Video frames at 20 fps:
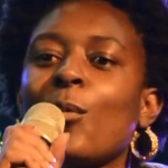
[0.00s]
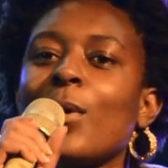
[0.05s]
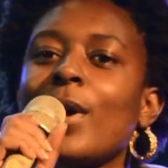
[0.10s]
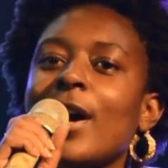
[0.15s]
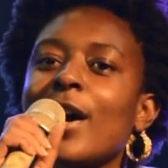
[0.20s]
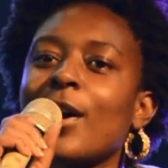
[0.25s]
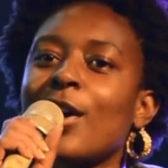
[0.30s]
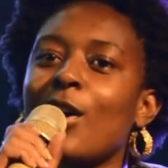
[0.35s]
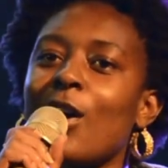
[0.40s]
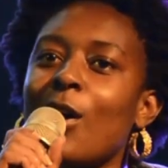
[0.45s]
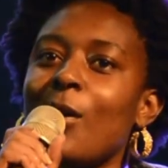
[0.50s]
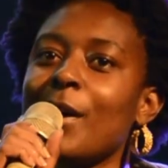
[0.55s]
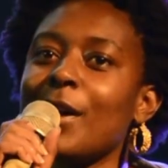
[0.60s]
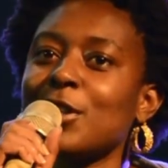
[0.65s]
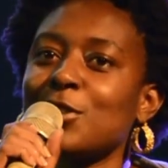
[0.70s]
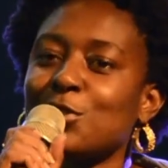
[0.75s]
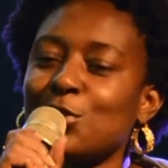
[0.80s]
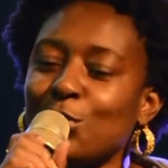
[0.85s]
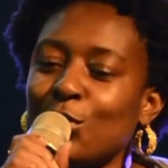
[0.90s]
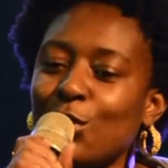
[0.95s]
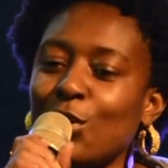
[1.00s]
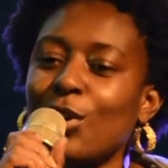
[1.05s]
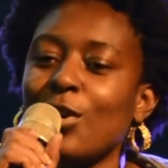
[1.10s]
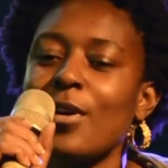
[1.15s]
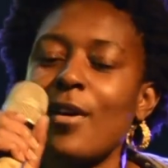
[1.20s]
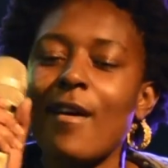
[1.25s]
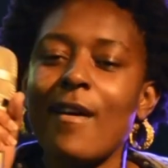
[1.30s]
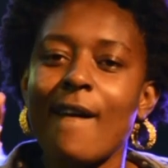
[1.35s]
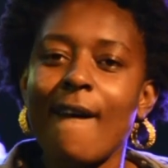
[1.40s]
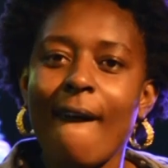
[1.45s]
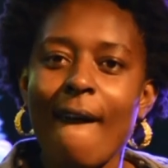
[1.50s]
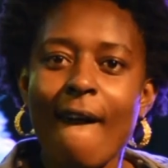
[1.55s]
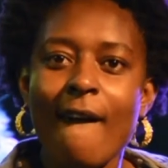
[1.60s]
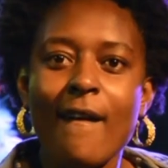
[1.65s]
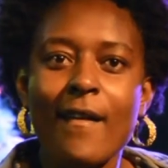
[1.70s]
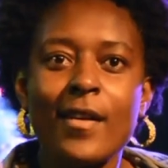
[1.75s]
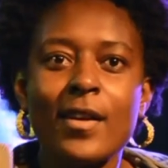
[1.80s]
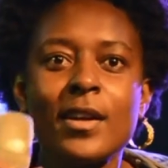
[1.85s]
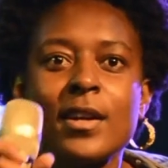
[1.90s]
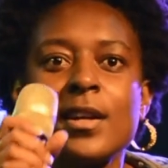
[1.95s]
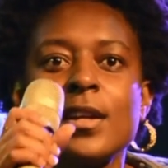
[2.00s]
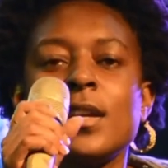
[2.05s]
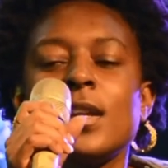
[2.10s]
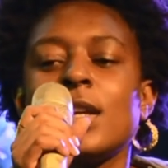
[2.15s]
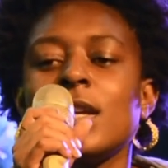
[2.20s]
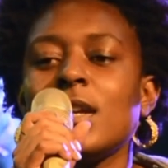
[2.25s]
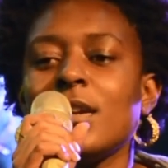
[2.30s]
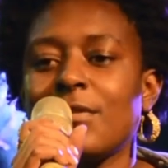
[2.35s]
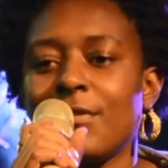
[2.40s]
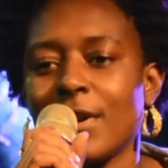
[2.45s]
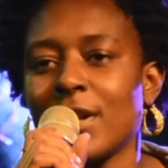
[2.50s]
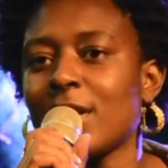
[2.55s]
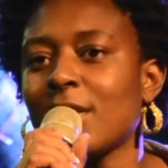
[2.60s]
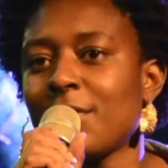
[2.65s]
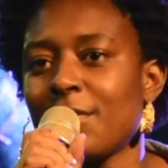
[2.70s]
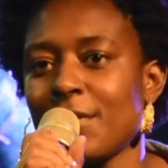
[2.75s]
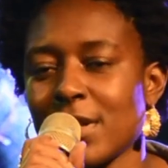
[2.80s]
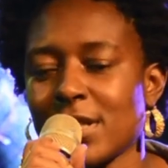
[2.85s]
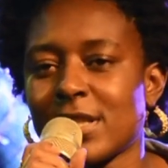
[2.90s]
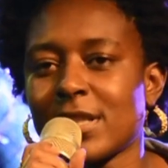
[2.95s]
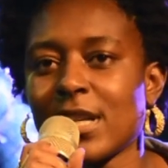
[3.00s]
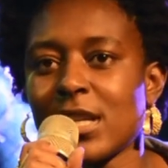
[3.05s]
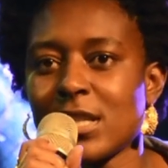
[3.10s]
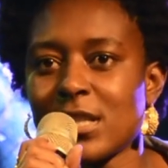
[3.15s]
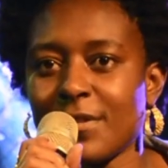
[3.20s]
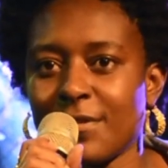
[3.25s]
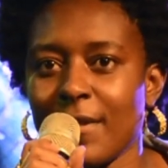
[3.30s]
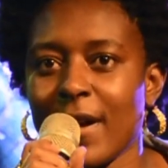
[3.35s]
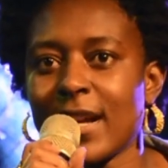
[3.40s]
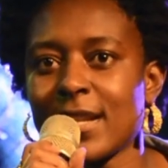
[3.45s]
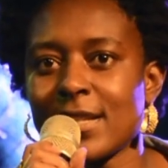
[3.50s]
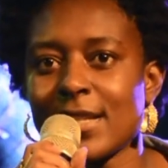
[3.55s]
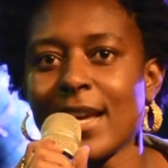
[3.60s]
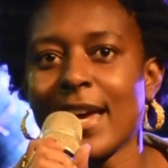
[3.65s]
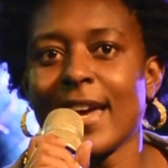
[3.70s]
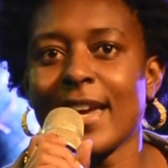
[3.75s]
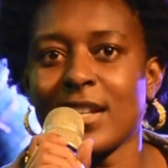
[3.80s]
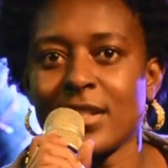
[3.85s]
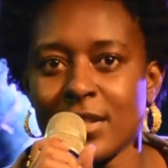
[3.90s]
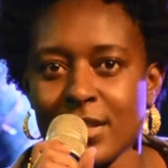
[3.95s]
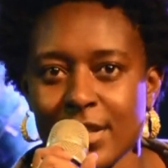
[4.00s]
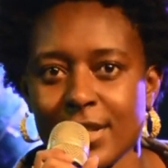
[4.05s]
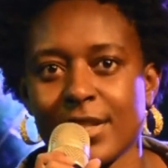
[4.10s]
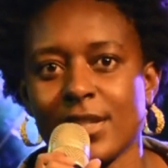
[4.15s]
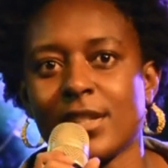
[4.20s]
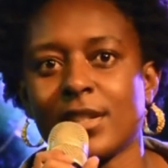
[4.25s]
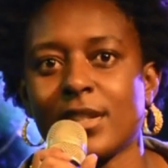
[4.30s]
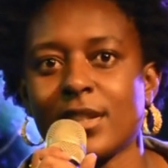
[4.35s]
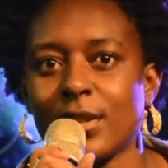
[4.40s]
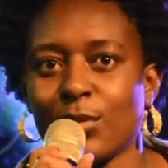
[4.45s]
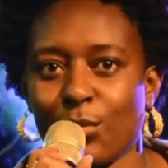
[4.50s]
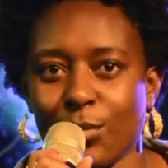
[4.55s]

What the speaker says: We are going to? Even if it's just Fanta and tea,